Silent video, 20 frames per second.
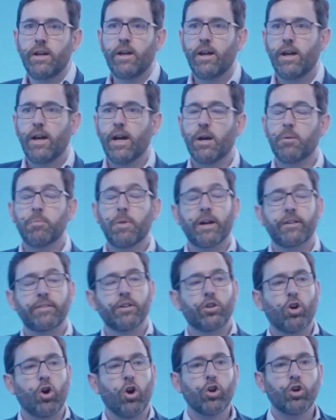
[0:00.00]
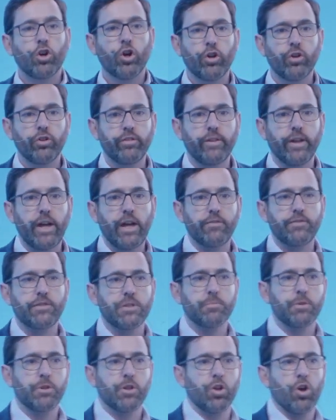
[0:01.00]
Like the Congo, they have
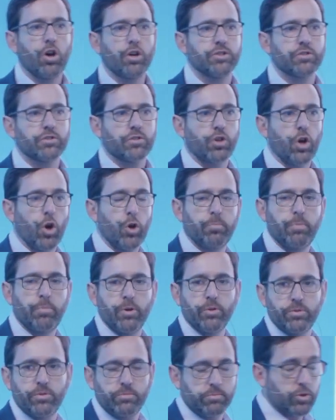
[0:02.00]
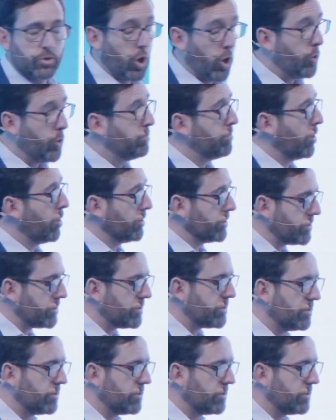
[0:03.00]
some of the largest cobalt